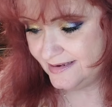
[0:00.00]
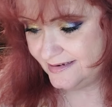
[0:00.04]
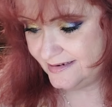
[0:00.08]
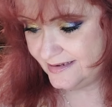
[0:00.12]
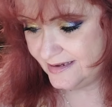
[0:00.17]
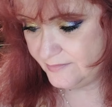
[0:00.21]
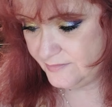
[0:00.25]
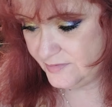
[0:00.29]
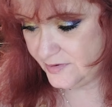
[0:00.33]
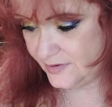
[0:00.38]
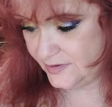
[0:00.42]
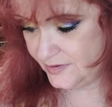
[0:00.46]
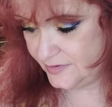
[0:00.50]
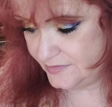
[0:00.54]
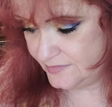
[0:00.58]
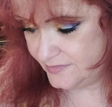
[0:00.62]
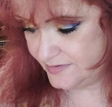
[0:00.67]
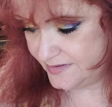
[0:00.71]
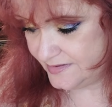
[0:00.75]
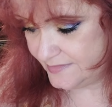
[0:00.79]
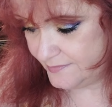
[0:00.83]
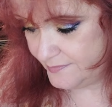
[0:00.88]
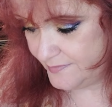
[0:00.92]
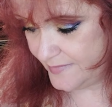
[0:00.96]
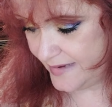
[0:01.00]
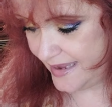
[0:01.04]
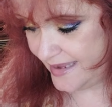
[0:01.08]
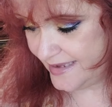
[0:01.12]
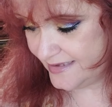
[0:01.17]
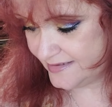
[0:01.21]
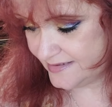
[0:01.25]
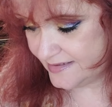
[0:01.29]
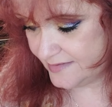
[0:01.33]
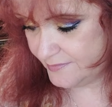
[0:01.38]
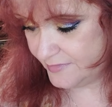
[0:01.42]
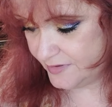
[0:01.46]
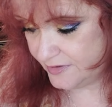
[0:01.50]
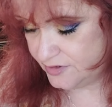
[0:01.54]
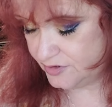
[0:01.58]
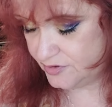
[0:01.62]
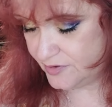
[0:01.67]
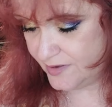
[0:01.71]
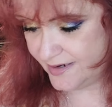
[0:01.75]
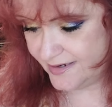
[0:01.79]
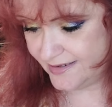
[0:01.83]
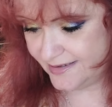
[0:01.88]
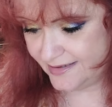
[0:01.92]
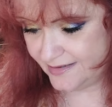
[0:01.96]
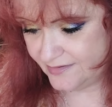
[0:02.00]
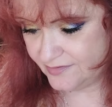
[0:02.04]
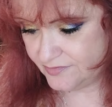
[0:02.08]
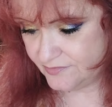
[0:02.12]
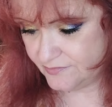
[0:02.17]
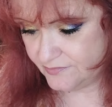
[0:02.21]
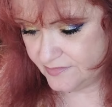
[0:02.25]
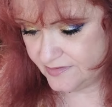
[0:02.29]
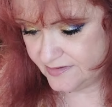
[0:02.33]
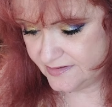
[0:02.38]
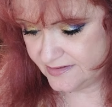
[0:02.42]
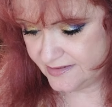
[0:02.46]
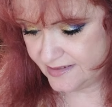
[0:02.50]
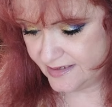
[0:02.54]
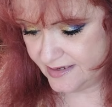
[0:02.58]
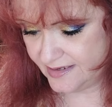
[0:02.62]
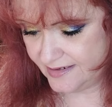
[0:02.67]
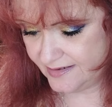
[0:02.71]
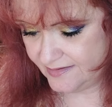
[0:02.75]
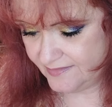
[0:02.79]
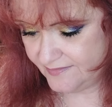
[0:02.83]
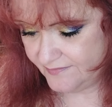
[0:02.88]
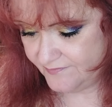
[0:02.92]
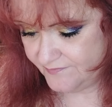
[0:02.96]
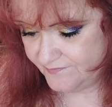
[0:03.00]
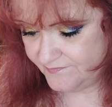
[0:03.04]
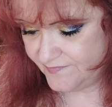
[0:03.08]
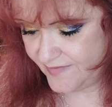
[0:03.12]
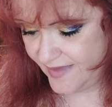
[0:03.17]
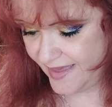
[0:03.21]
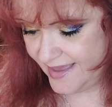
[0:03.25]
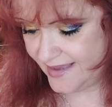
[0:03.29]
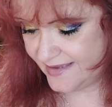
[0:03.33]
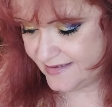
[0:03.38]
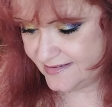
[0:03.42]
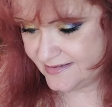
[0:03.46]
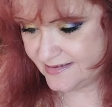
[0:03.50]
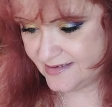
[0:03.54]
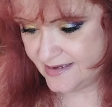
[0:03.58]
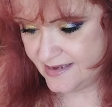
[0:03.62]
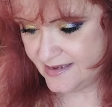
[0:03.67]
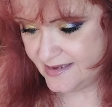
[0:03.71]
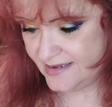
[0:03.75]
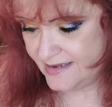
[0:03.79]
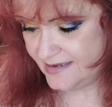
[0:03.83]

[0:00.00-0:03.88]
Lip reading: Now we're gonna do some mattes. I'm gonna try to get through this kind of fast,